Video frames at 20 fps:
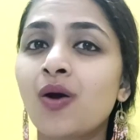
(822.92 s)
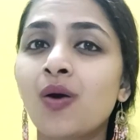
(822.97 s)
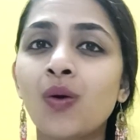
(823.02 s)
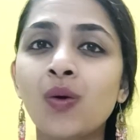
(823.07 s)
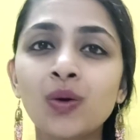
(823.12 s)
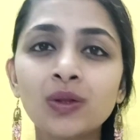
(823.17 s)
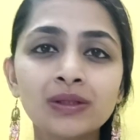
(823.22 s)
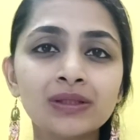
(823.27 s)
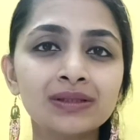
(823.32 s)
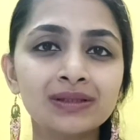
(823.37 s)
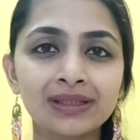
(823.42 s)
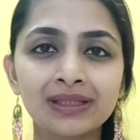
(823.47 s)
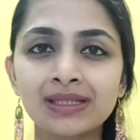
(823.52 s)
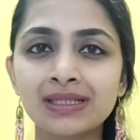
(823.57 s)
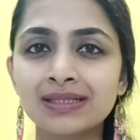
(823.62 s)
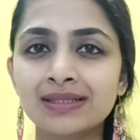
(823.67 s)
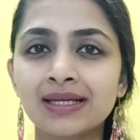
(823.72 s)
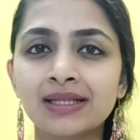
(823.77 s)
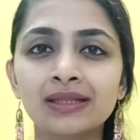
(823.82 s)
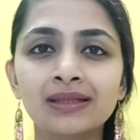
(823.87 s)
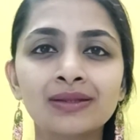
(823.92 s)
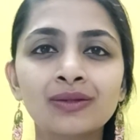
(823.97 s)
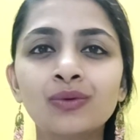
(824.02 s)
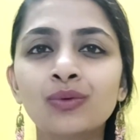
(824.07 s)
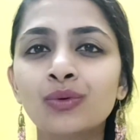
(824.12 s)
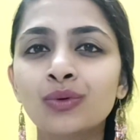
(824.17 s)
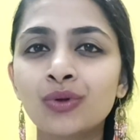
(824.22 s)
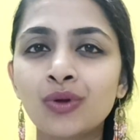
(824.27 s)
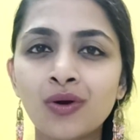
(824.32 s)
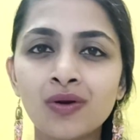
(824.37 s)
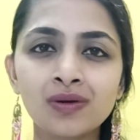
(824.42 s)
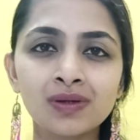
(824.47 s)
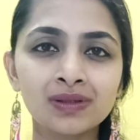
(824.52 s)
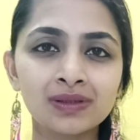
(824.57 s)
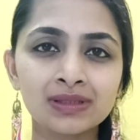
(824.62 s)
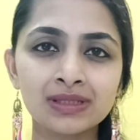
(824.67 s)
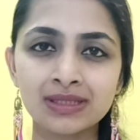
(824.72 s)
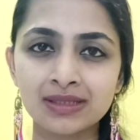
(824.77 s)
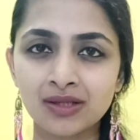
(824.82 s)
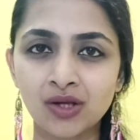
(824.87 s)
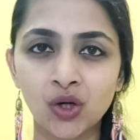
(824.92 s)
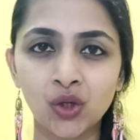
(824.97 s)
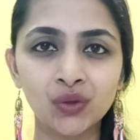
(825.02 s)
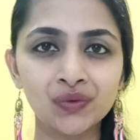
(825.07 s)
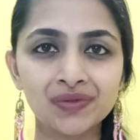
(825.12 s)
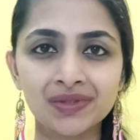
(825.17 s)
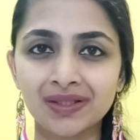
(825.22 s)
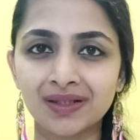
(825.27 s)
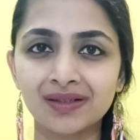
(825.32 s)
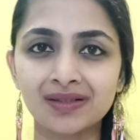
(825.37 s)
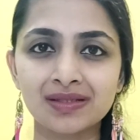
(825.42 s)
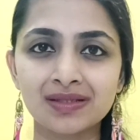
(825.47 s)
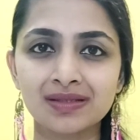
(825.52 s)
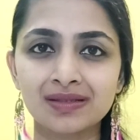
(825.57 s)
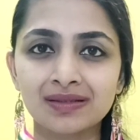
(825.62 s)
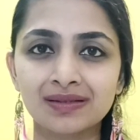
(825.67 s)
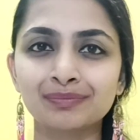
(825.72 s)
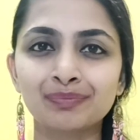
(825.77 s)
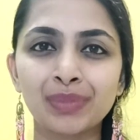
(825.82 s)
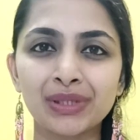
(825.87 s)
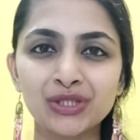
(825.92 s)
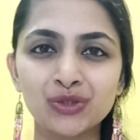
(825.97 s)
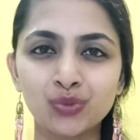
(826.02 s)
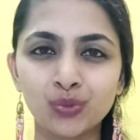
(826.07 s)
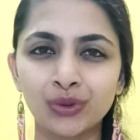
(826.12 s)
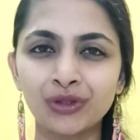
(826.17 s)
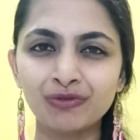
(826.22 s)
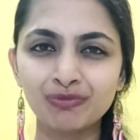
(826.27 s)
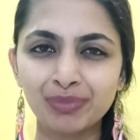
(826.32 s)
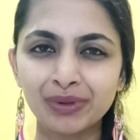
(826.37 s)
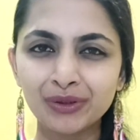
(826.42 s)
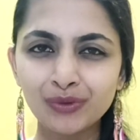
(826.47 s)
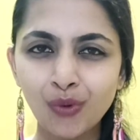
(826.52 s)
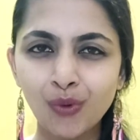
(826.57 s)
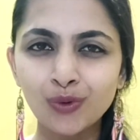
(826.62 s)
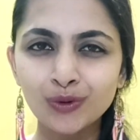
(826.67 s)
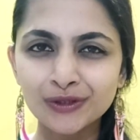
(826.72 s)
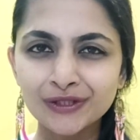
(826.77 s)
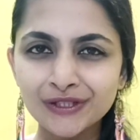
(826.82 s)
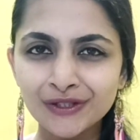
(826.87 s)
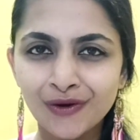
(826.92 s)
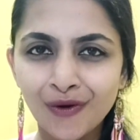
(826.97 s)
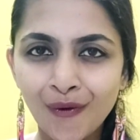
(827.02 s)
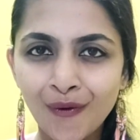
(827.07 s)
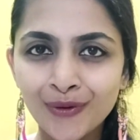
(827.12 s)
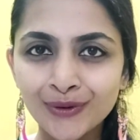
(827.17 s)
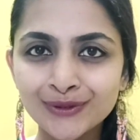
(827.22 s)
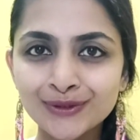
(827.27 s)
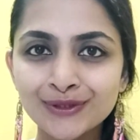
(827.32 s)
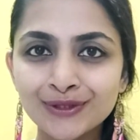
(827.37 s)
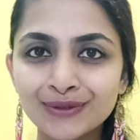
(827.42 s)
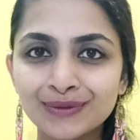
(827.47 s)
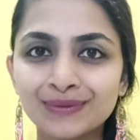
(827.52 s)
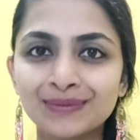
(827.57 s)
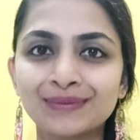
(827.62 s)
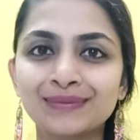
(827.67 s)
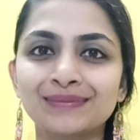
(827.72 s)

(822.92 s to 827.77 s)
all the things that no longer serves us, but we've been holding on to.